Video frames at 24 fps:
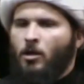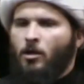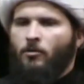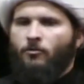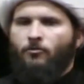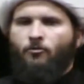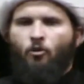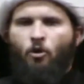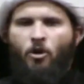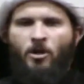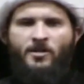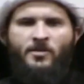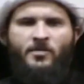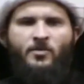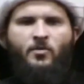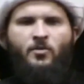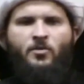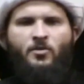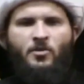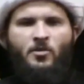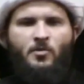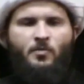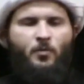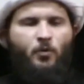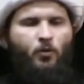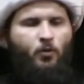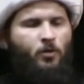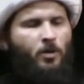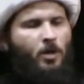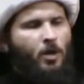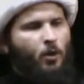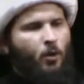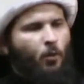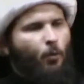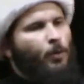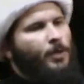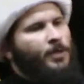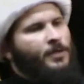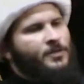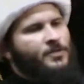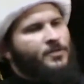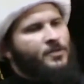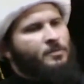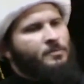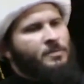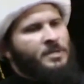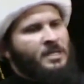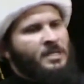for us to dispute what
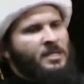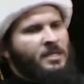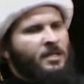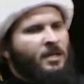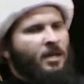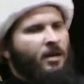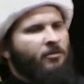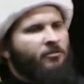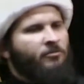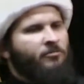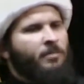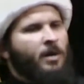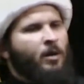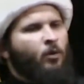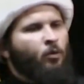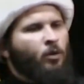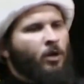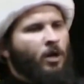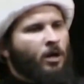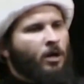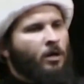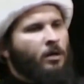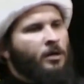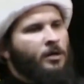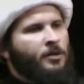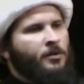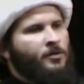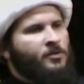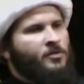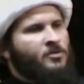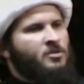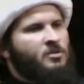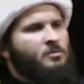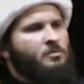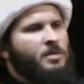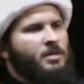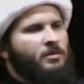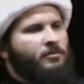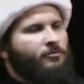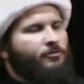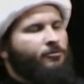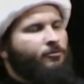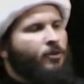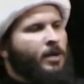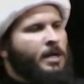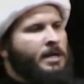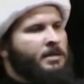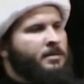is the meaning of mawla. Does it mean
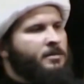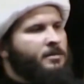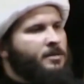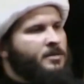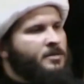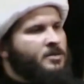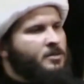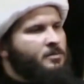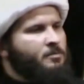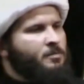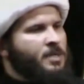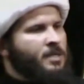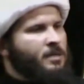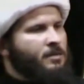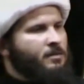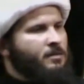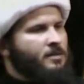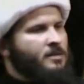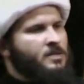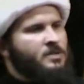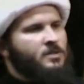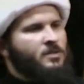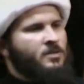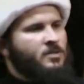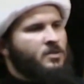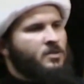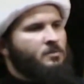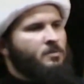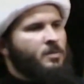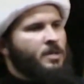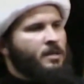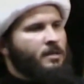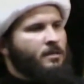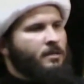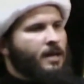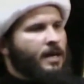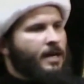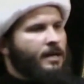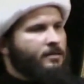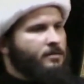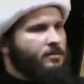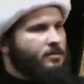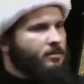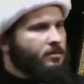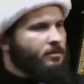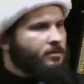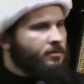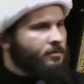friend? Does it mean this? Does it mean
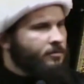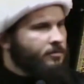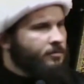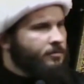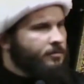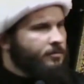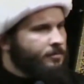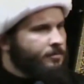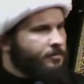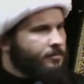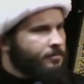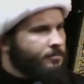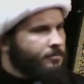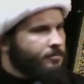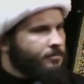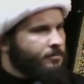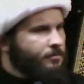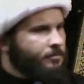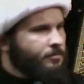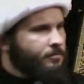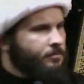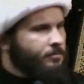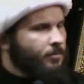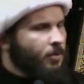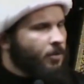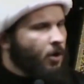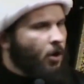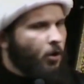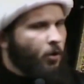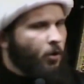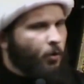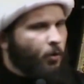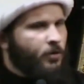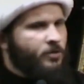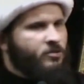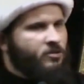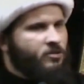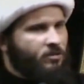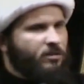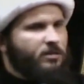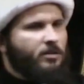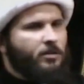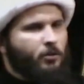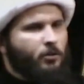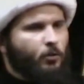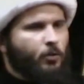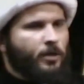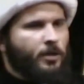that? Although it's
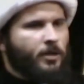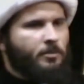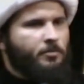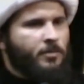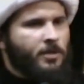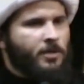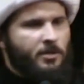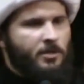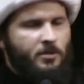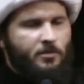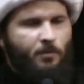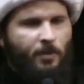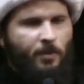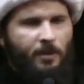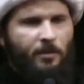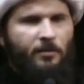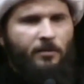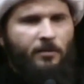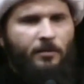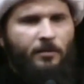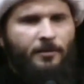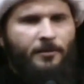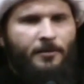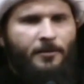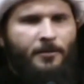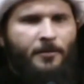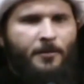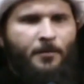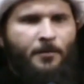clear what it means, but